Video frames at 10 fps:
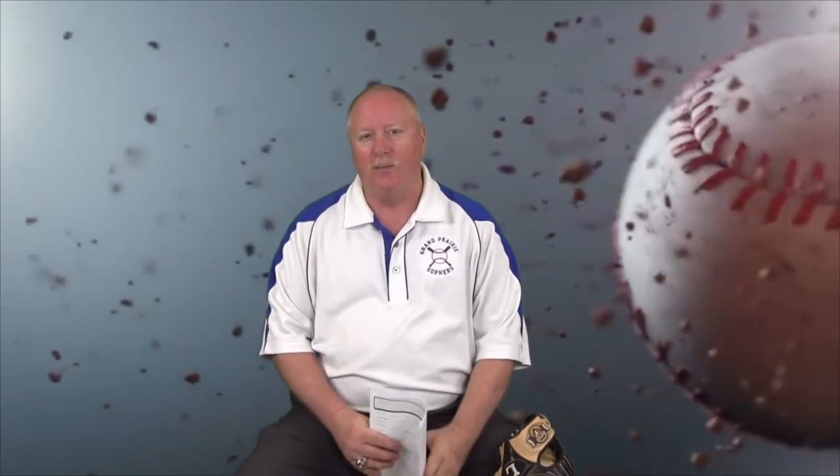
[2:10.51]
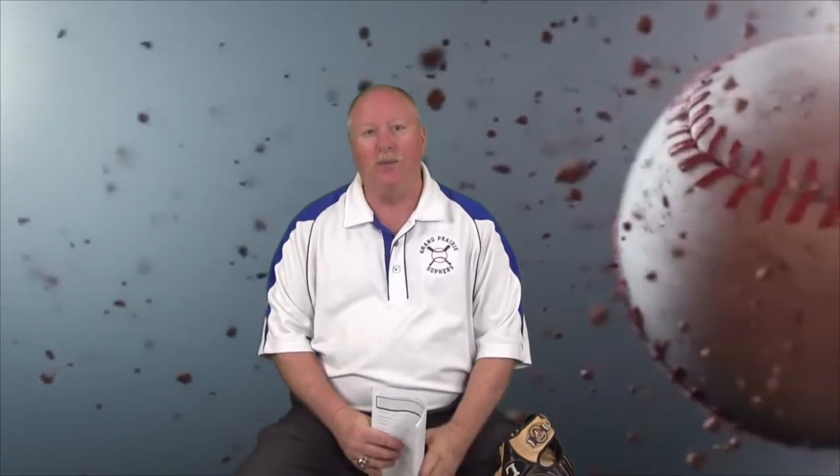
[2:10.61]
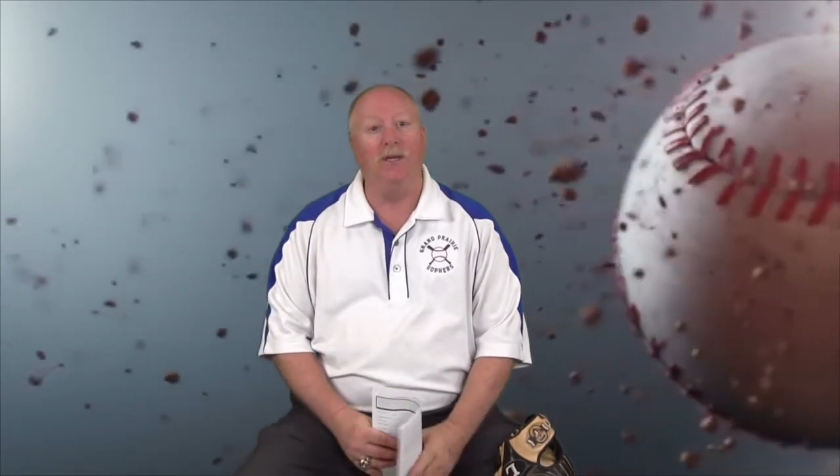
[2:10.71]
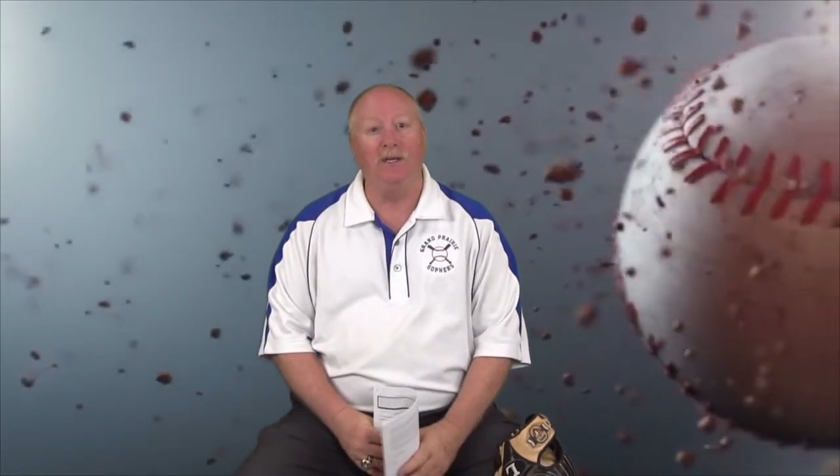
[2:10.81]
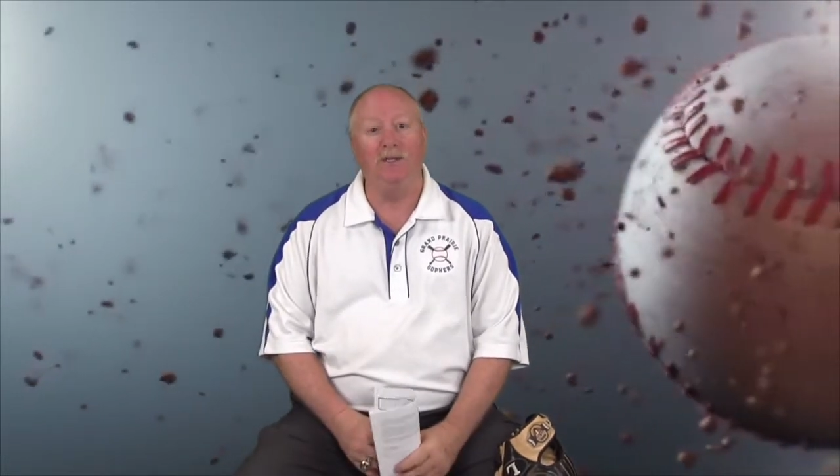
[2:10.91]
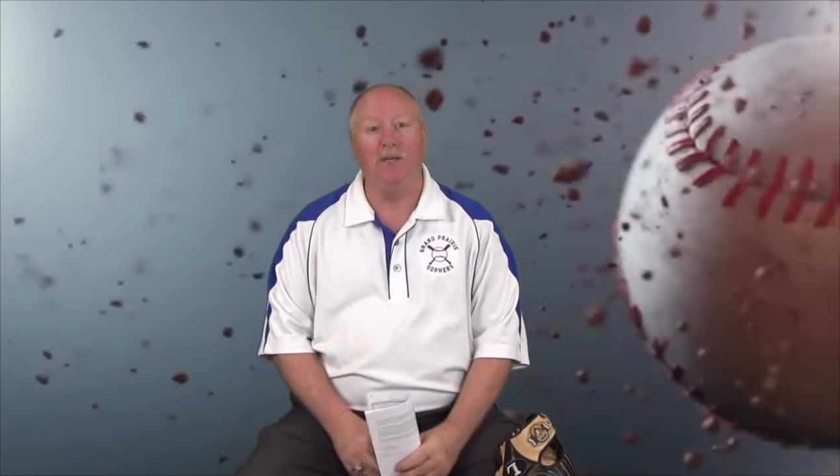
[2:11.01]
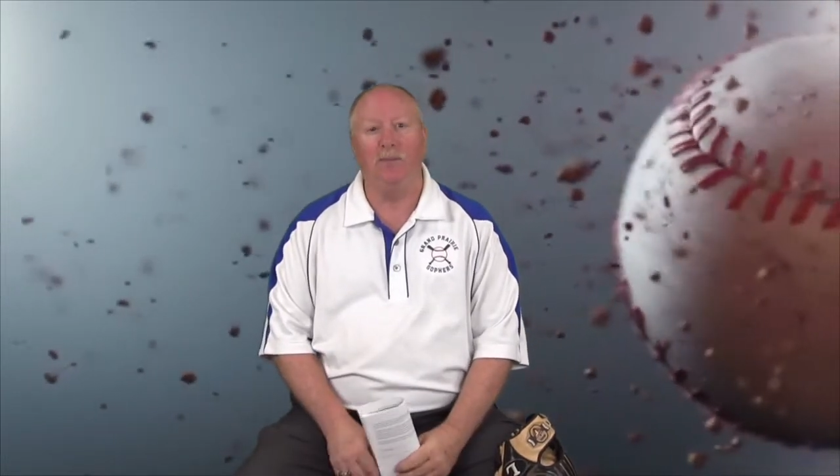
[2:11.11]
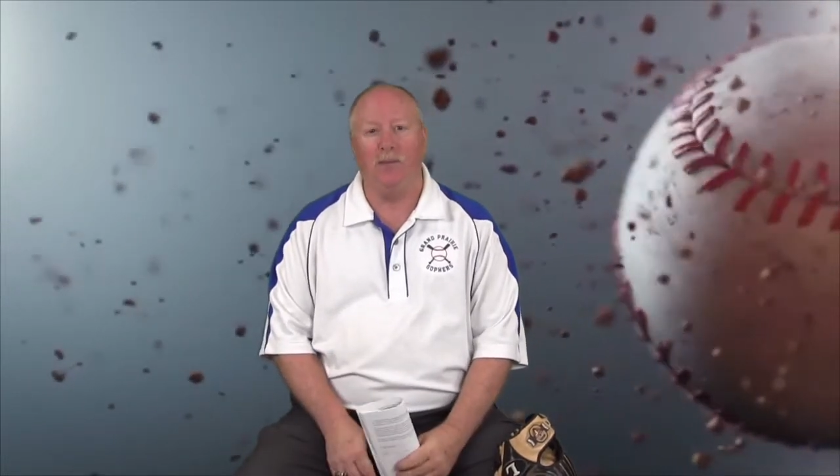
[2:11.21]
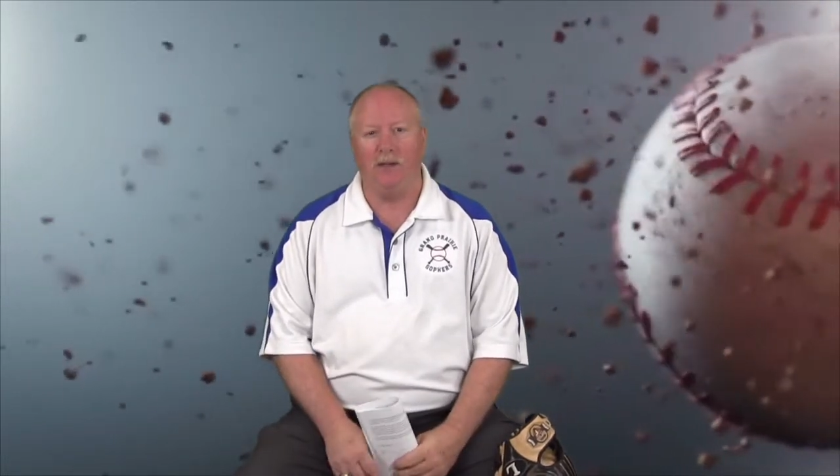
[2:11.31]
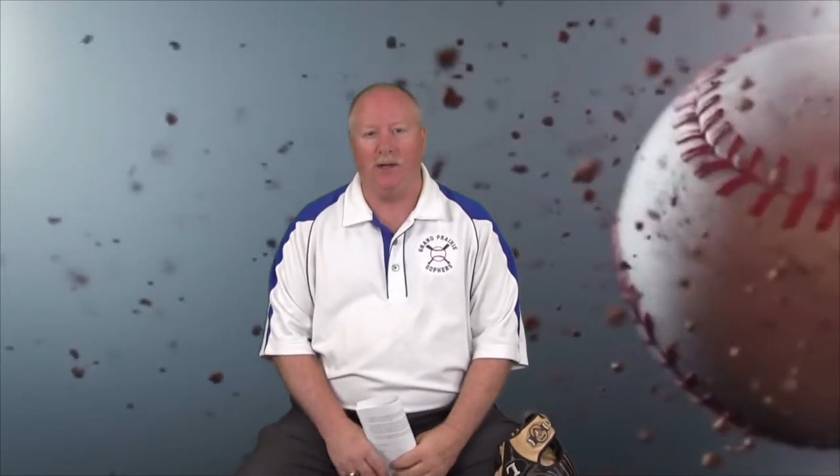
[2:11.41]
Please
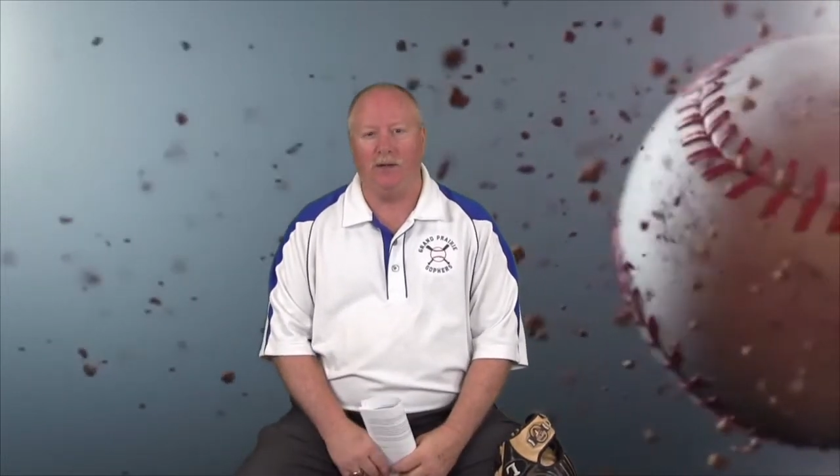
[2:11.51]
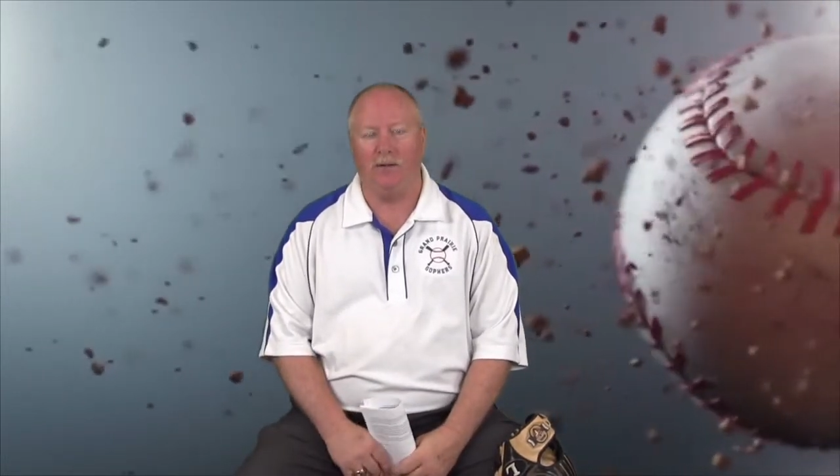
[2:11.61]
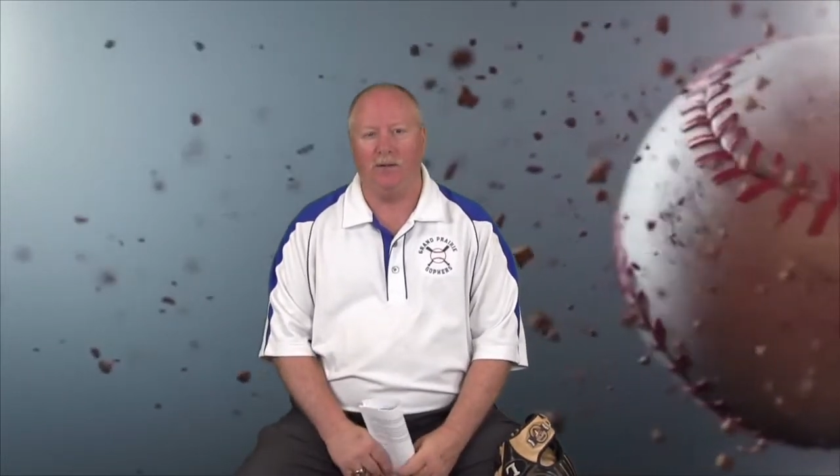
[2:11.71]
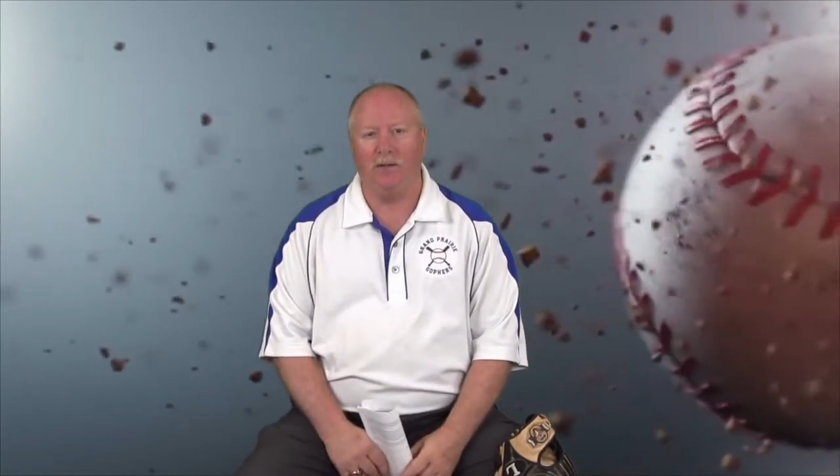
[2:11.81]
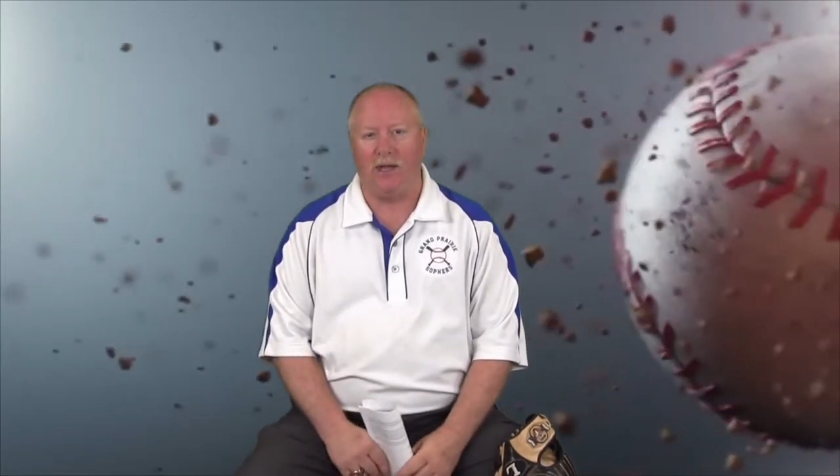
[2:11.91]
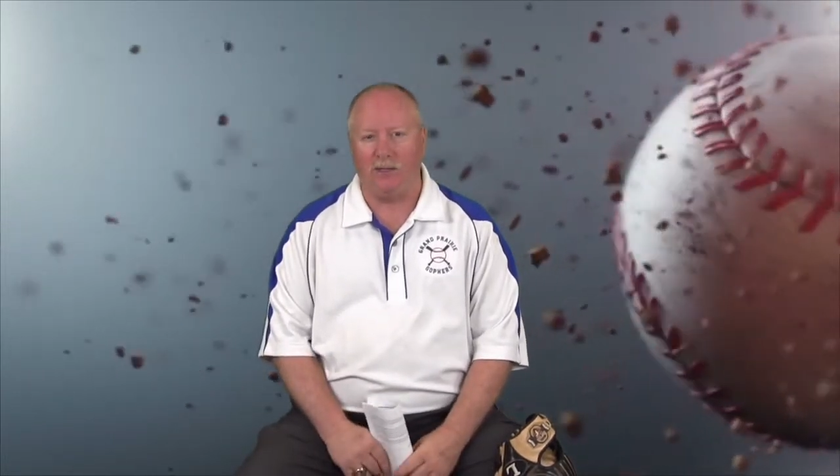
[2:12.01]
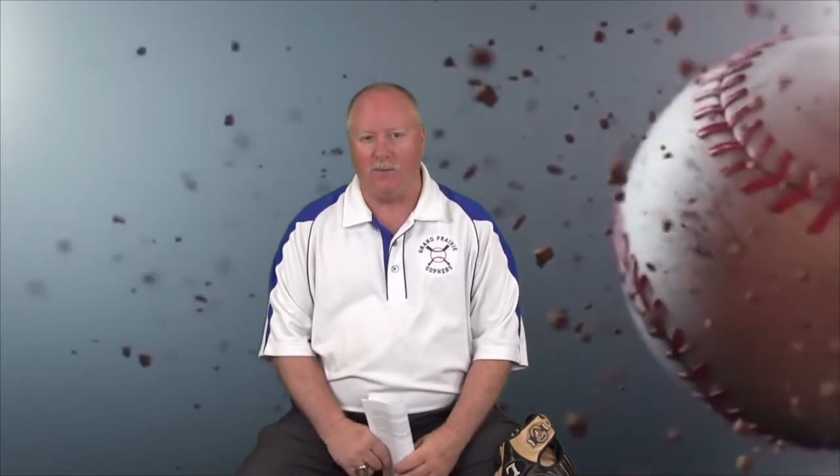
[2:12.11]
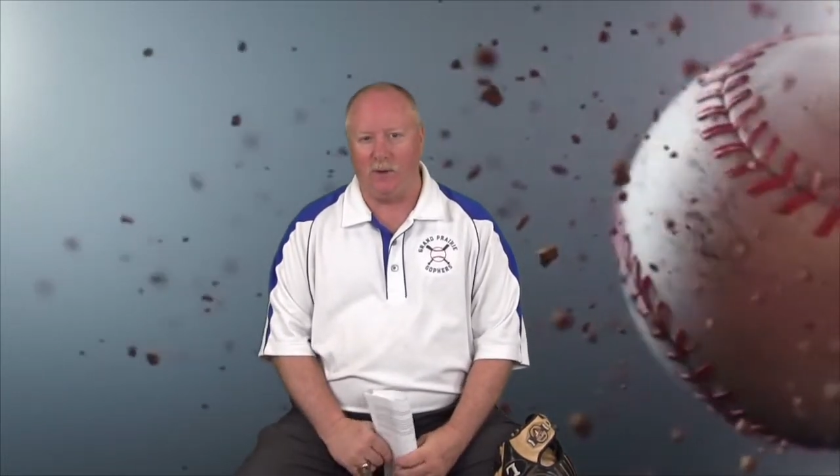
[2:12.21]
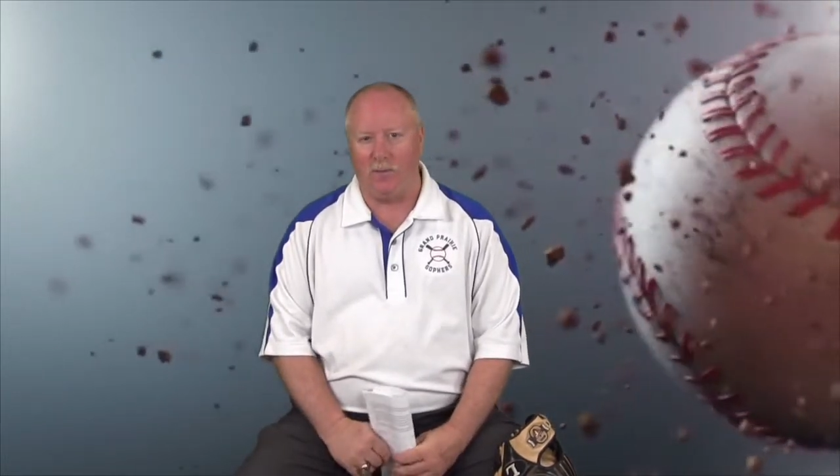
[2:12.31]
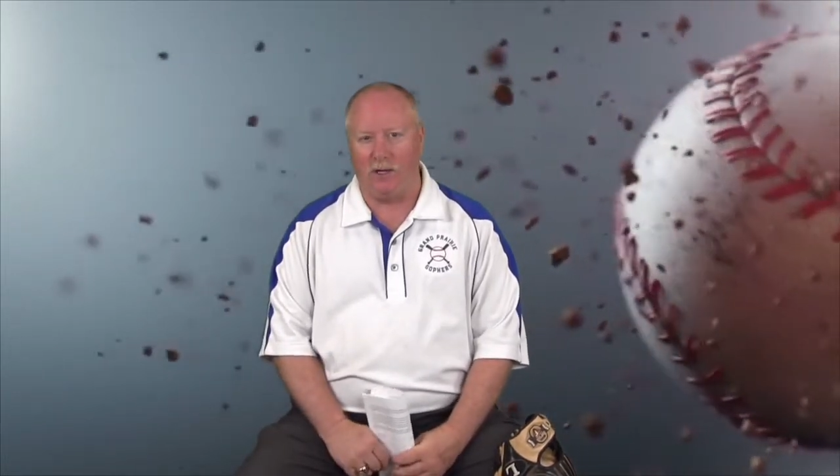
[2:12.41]
be there. Thank
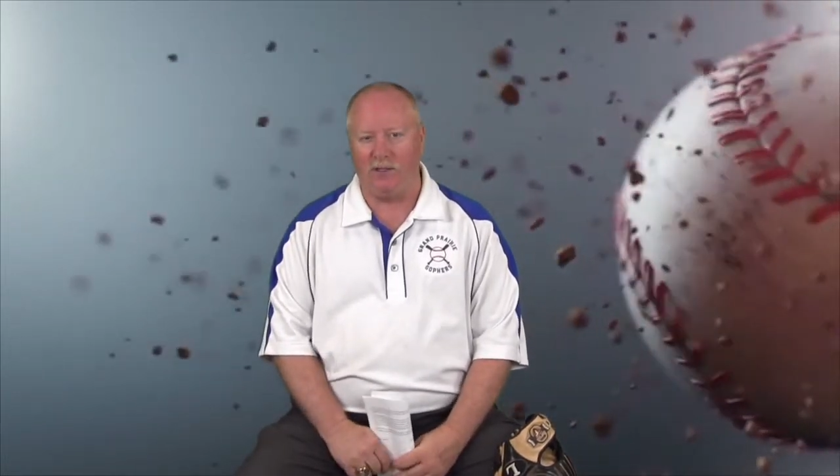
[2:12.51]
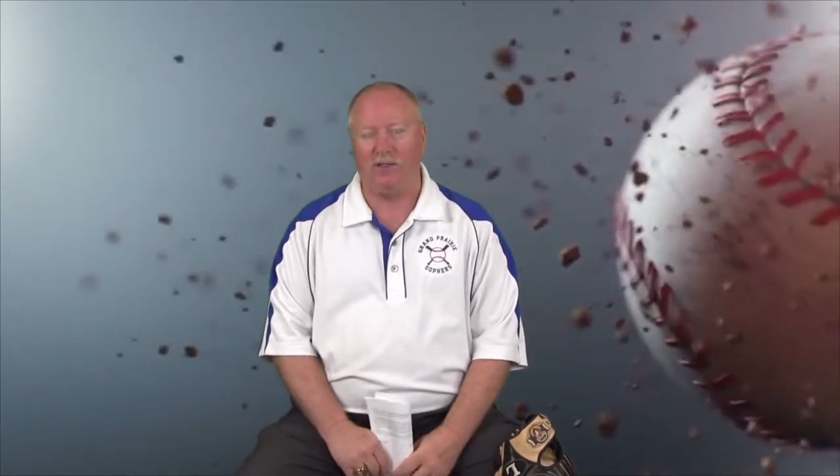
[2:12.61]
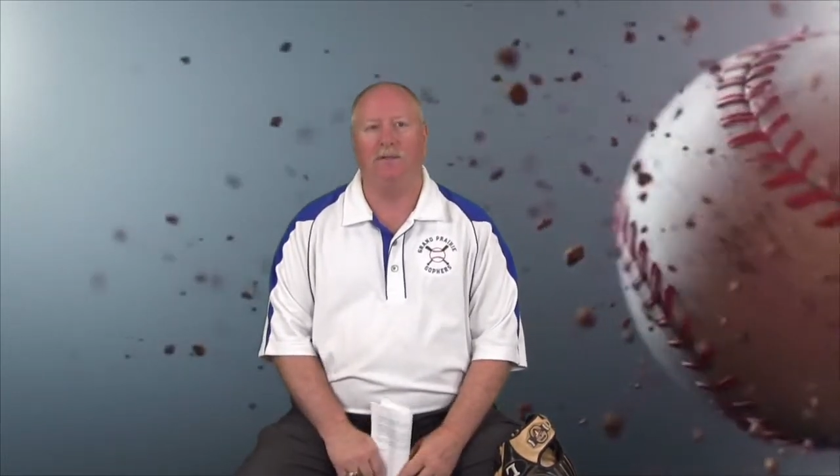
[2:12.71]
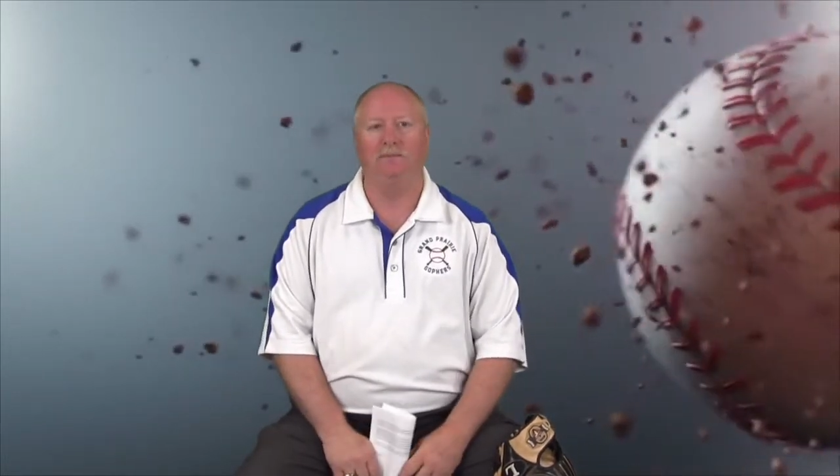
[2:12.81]
you very much.